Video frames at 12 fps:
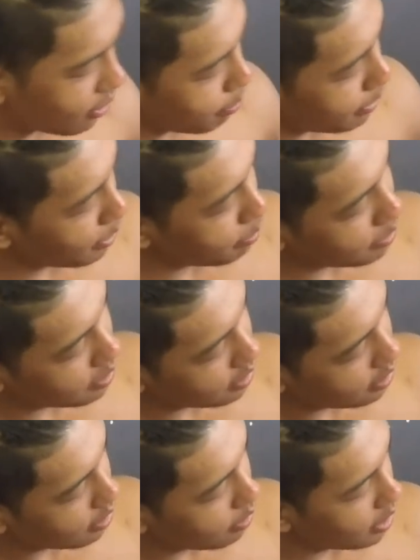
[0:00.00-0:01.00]
little bumps.
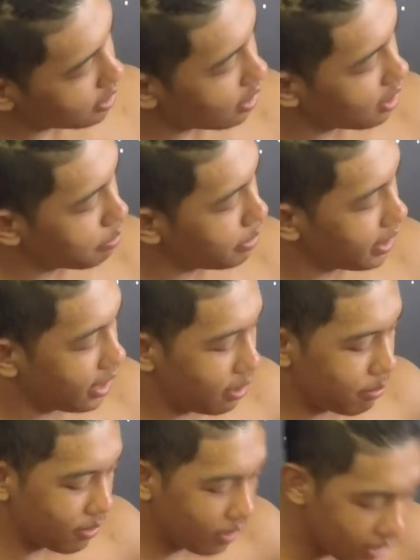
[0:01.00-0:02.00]
It's not as big
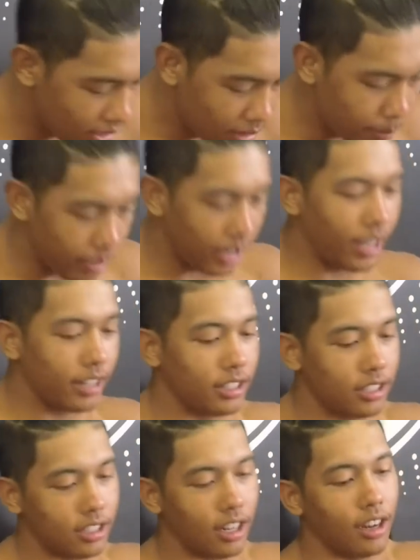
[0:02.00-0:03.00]
anymore, but I had
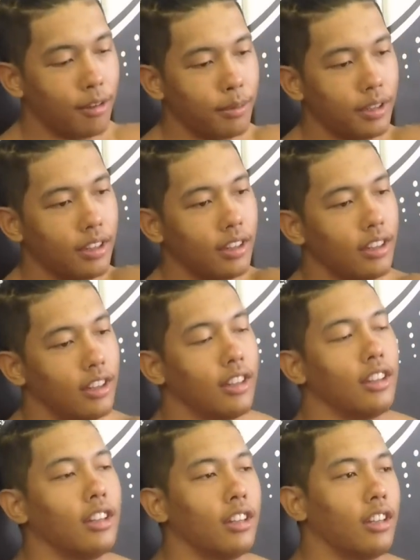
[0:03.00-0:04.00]
to stop,
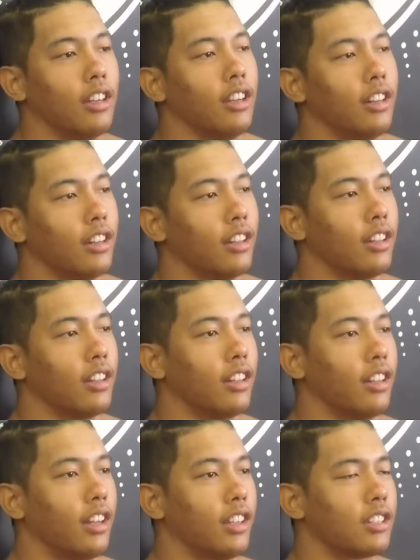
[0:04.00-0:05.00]
and
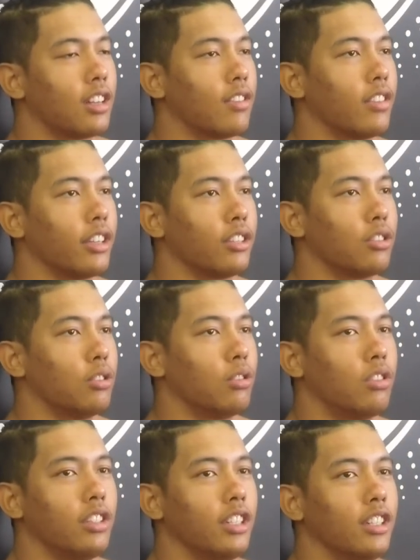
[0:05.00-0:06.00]
I stopped for like
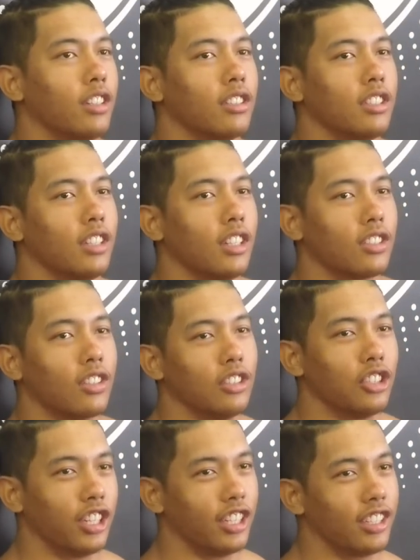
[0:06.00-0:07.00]
2-3 years, and I
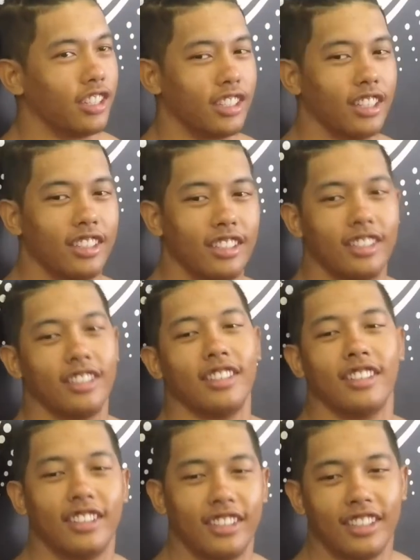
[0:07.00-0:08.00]
started training again.
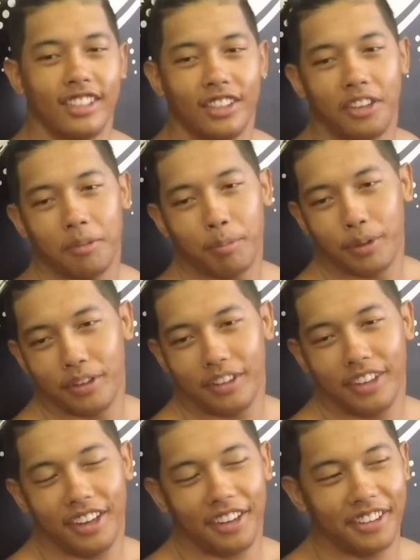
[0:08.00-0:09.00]

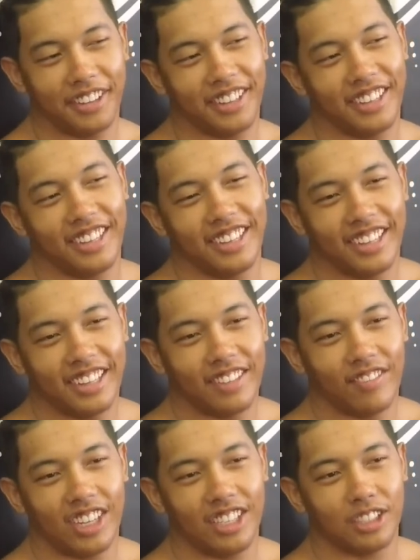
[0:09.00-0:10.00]
Yeah,
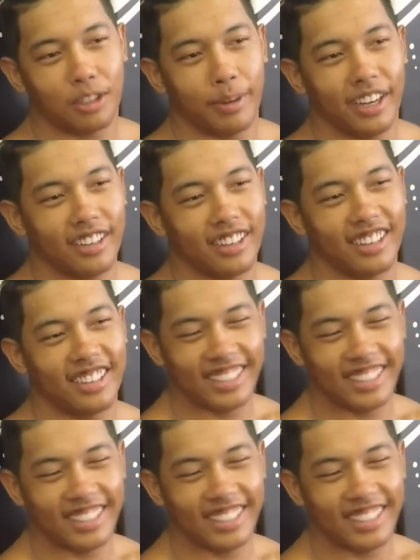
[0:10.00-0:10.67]
my knees are bad.